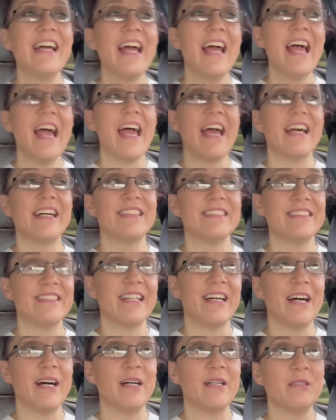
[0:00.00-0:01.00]

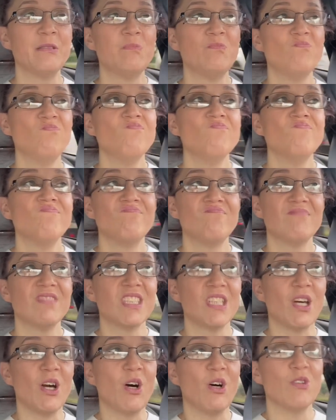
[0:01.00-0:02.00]
And
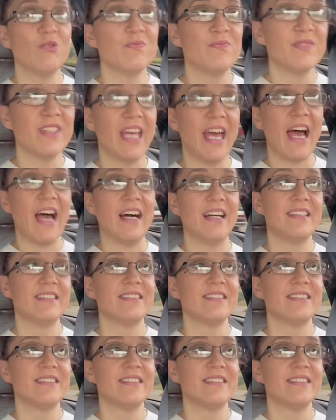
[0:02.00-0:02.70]
so yeah.